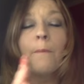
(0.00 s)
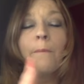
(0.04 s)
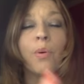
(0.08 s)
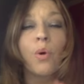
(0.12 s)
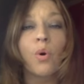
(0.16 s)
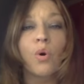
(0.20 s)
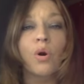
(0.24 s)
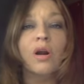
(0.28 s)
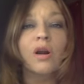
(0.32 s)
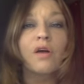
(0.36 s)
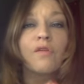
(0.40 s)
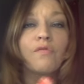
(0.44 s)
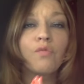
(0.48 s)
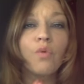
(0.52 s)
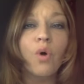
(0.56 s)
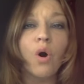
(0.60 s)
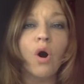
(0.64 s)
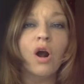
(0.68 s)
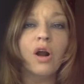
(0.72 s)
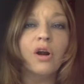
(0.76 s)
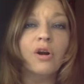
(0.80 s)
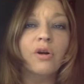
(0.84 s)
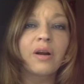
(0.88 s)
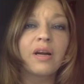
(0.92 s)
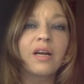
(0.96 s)
Born of
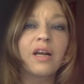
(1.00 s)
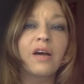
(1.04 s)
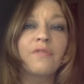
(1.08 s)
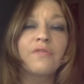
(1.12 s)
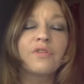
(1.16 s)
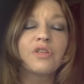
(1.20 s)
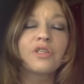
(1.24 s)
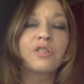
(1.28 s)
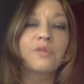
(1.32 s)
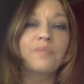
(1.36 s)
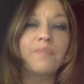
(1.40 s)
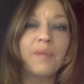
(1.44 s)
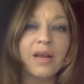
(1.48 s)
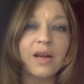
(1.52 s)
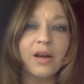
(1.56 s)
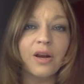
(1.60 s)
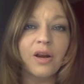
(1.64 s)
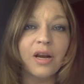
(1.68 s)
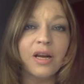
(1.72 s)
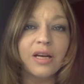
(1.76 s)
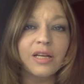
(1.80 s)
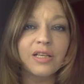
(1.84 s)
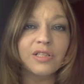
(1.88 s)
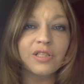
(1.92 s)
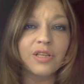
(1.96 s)
water and of the
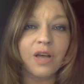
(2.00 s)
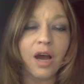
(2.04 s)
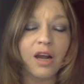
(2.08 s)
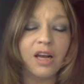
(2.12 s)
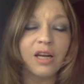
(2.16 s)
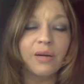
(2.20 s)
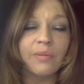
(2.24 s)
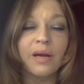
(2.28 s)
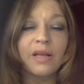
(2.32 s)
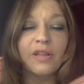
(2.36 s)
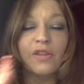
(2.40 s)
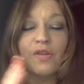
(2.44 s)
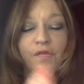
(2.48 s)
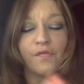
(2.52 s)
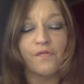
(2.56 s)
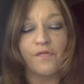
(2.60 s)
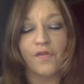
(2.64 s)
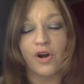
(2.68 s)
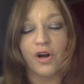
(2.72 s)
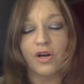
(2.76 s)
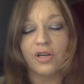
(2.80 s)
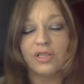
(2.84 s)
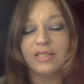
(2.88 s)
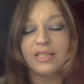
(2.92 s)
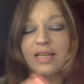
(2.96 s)
Spirit is talking about the
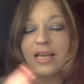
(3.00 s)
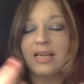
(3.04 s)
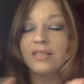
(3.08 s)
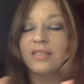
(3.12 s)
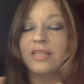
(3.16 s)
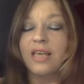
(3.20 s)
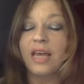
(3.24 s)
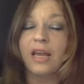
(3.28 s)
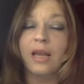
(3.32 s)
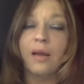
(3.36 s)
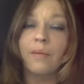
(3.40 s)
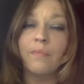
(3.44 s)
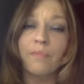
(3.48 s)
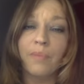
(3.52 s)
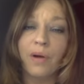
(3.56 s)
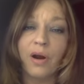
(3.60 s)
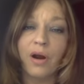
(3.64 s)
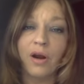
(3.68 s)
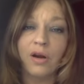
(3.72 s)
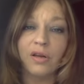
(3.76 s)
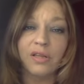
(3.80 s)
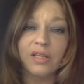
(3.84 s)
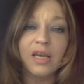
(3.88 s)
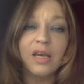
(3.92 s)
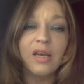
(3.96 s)
first and second
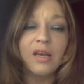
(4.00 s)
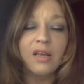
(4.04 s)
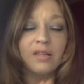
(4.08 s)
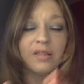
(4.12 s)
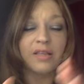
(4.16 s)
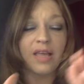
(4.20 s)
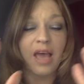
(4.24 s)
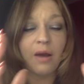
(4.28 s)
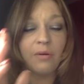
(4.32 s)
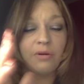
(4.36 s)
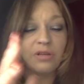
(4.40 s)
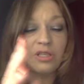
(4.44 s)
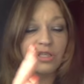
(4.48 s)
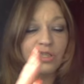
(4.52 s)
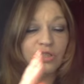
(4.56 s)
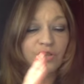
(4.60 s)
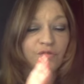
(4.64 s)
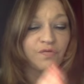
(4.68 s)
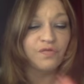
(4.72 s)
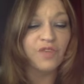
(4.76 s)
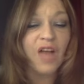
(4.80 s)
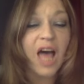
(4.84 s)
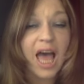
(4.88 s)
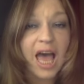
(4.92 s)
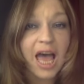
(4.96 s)
birth. That which is
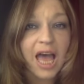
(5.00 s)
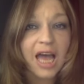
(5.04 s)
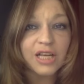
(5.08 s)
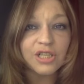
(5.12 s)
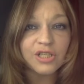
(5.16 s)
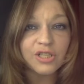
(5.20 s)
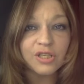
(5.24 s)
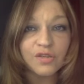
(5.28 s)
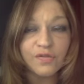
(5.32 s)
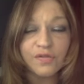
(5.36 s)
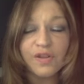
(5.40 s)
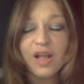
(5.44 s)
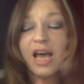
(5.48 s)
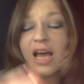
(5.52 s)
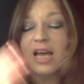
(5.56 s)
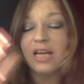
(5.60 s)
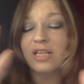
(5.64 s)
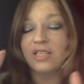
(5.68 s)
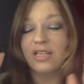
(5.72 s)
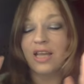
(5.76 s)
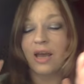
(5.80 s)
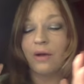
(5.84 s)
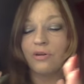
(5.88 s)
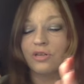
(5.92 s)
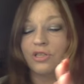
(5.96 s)
flesh is
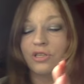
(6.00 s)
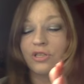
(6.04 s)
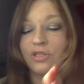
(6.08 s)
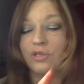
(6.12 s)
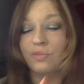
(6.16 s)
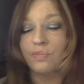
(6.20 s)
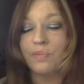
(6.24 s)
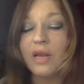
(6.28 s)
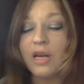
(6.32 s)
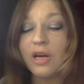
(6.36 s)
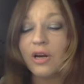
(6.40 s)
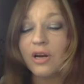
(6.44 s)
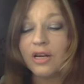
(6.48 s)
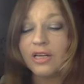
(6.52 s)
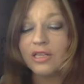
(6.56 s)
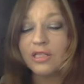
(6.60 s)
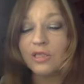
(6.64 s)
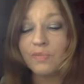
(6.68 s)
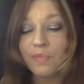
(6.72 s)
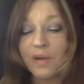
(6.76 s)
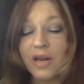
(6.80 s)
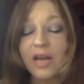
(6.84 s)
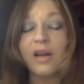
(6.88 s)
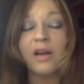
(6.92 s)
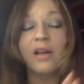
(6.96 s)
flesh. That which is spirit is
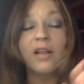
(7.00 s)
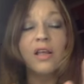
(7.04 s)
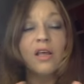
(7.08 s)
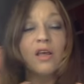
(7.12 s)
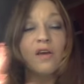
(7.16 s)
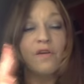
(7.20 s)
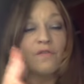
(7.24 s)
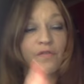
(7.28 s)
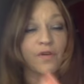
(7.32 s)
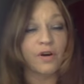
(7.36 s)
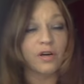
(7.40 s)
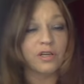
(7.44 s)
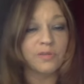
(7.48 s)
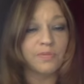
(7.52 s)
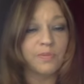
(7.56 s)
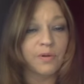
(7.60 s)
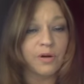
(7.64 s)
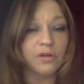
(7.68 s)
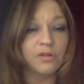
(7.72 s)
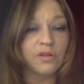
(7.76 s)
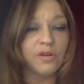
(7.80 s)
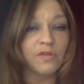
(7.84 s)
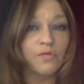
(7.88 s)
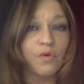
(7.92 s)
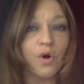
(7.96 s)
spirit. First
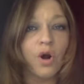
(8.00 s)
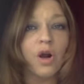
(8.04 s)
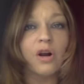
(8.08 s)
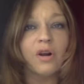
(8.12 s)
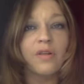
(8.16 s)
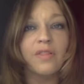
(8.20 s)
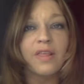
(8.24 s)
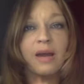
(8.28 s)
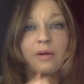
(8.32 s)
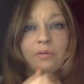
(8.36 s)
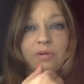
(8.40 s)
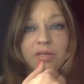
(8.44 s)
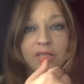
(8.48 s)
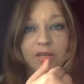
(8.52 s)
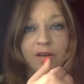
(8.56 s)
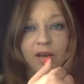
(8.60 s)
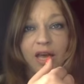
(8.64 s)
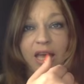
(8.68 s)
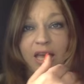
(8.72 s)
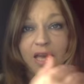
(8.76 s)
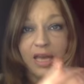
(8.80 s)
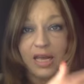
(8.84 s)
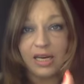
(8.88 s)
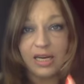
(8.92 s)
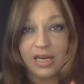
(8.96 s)
birth of water. That was an
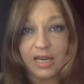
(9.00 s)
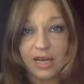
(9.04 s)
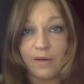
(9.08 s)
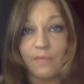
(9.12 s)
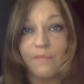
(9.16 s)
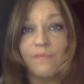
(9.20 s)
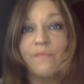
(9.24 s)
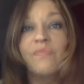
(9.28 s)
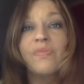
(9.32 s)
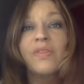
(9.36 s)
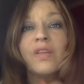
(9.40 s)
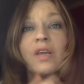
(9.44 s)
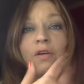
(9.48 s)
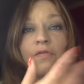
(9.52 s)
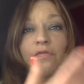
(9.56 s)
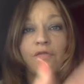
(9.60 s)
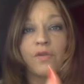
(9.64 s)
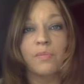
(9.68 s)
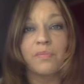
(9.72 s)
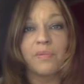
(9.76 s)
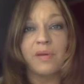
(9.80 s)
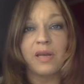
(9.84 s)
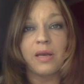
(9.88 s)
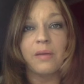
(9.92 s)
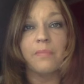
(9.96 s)
idiom
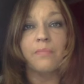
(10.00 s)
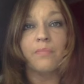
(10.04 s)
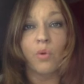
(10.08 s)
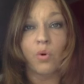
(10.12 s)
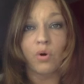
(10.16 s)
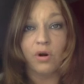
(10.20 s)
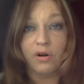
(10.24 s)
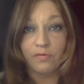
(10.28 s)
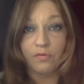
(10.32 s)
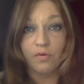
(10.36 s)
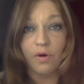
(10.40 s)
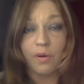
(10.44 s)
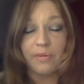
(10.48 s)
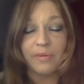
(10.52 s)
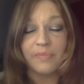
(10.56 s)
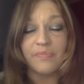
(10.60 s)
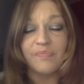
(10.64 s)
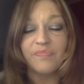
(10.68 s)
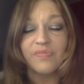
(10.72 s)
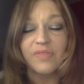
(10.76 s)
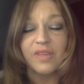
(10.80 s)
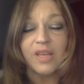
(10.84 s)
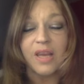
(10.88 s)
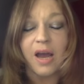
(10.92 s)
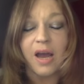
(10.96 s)
for being born of woman.
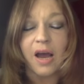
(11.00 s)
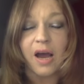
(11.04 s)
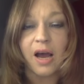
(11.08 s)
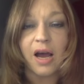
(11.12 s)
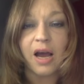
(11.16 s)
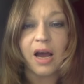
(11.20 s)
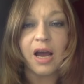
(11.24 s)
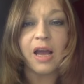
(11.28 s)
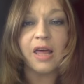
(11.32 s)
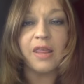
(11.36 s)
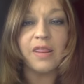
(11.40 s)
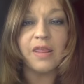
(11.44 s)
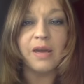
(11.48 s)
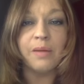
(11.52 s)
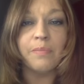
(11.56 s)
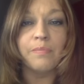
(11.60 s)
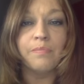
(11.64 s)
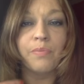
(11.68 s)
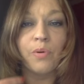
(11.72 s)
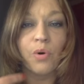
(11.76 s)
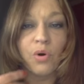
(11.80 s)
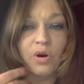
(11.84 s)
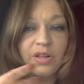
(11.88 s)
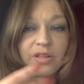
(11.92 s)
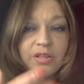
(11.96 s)
Uh, and then
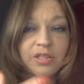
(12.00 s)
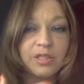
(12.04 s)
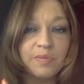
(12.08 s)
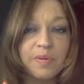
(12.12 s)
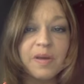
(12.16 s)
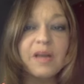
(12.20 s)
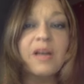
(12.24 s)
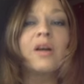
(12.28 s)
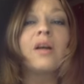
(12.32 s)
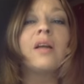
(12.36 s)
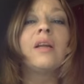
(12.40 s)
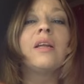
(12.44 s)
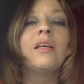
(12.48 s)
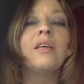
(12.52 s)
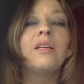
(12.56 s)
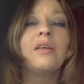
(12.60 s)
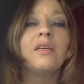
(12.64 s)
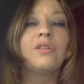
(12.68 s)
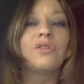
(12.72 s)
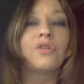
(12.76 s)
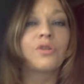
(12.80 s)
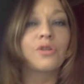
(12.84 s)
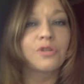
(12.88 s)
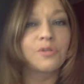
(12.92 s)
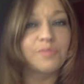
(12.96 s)
born of the Spirit
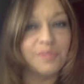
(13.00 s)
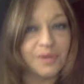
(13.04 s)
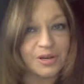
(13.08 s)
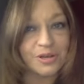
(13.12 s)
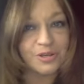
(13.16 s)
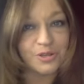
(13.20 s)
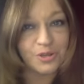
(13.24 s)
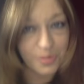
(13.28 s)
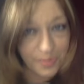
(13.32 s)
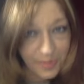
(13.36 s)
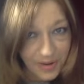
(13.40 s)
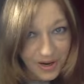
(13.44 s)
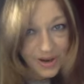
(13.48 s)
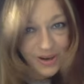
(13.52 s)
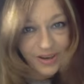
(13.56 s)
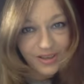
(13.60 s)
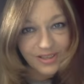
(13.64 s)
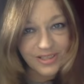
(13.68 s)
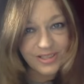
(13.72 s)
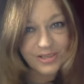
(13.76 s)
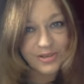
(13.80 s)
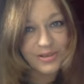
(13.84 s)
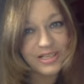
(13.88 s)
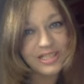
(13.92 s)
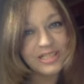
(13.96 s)
is your spiritual birth.
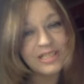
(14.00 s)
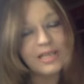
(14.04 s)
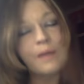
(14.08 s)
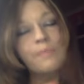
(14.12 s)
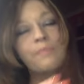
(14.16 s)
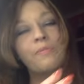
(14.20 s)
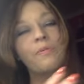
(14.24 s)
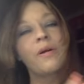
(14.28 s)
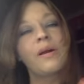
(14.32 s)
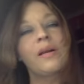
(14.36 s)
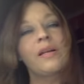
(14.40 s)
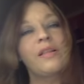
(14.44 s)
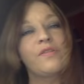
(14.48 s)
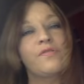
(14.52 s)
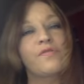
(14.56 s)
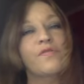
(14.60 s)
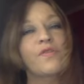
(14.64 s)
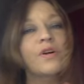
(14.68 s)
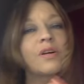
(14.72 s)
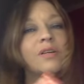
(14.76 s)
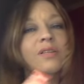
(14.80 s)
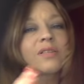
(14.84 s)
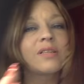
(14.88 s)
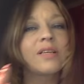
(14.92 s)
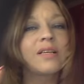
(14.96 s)
So he's separating the
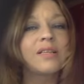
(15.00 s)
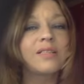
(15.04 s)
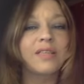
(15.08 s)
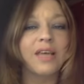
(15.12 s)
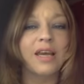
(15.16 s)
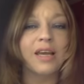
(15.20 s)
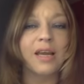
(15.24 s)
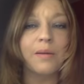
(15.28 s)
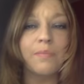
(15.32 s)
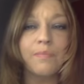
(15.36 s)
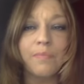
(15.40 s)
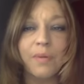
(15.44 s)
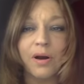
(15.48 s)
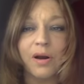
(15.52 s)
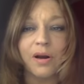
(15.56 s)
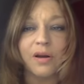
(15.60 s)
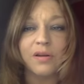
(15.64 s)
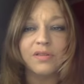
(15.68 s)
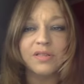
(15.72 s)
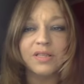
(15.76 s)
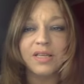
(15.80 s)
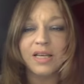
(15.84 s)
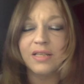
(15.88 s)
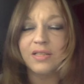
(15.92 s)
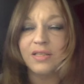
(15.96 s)
first and second
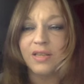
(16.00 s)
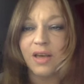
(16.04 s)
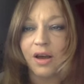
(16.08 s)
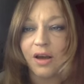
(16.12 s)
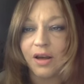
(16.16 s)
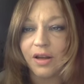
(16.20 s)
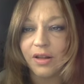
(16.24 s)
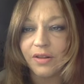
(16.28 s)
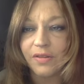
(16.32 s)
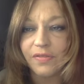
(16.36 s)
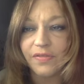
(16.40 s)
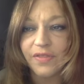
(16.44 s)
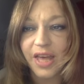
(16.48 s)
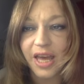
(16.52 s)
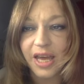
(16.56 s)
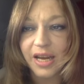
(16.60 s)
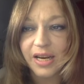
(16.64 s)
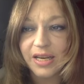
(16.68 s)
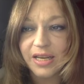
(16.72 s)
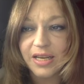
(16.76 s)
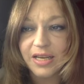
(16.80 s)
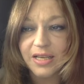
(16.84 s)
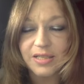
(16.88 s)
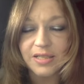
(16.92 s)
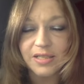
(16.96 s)
births. That's all that
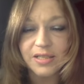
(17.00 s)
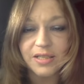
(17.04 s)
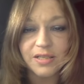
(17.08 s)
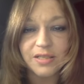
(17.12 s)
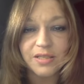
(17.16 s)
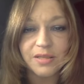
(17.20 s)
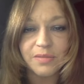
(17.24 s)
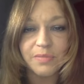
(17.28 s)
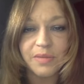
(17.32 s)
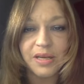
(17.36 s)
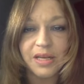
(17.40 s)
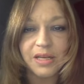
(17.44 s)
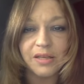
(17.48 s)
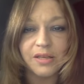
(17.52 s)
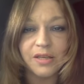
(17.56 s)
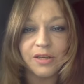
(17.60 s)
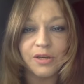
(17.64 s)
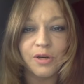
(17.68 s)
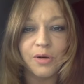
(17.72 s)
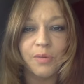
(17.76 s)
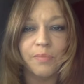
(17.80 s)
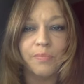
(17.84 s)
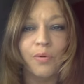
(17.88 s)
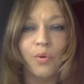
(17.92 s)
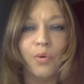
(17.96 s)
is. It doesn't mean that
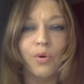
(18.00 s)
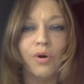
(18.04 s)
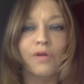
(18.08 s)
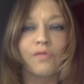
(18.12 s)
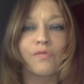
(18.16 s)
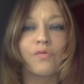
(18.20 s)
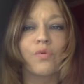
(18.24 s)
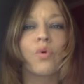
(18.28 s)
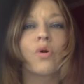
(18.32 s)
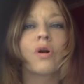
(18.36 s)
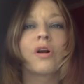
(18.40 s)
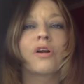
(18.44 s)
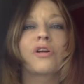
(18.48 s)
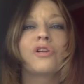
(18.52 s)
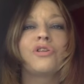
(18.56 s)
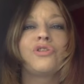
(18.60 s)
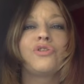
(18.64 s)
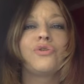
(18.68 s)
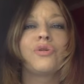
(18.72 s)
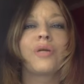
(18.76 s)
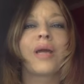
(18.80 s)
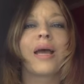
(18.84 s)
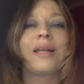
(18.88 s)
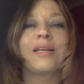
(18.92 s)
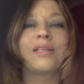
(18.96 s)
you're born of water
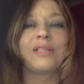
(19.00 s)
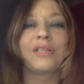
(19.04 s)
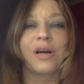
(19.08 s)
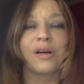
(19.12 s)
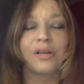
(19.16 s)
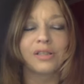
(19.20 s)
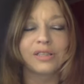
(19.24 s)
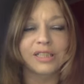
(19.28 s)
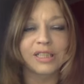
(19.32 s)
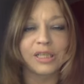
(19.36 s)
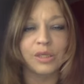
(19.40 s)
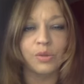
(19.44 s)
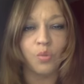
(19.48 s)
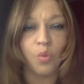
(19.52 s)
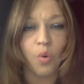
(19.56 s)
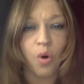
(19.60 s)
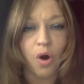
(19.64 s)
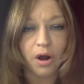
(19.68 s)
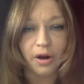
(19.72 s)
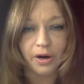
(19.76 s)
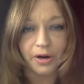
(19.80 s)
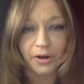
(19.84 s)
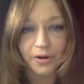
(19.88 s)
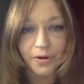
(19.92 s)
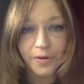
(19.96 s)
because you got dunked in
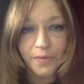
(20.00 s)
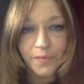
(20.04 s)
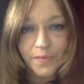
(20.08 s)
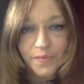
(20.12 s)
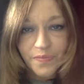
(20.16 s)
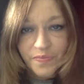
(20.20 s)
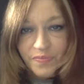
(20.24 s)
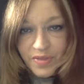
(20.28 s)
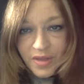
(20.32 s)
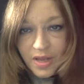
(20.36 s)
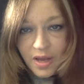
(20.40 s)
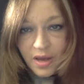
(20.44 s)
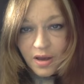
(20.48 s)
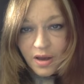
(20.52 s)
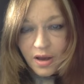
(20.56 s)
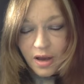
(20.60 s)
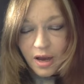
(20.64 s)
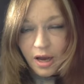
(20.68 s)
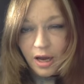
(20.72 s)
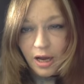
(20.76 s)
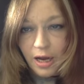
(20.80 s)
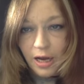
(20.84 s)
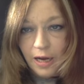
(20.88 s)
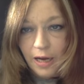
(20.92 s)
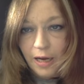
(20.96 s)
water.
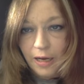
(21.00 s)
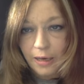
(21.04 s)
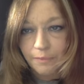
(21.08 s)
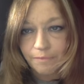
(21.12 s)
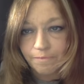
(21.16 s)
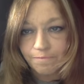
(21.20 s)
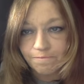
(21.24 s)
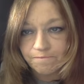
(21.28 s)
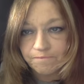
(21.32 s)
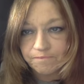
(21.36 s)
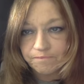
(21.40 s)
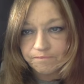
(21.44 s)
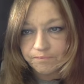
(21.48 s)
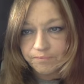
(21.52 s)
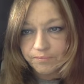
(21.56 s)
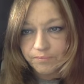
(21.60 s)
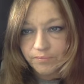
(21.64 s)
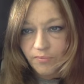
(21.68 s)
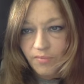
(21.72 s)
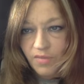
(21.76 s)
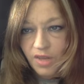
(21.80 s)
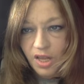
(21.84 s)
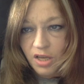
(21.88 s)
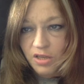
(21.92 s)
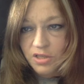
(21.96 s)
Um,
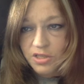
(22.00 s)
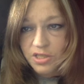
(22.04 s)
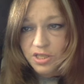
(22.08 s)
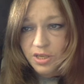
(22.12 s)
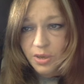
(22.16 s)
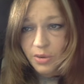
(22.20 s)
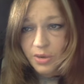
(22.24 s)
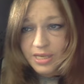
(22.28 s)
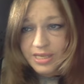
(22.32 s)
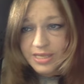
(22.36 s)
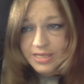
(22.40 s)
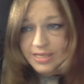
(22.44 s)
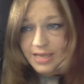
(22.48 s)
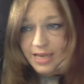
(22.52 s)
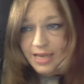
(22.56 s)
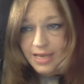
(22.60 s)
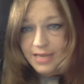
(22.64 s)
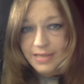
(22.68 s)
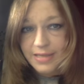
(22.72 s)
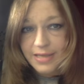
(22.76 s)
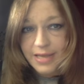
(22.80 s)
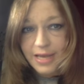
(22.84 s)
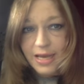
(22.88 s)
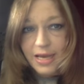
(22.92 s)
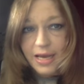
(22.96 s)
and so it
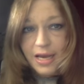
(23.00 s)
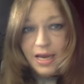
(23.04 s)
says...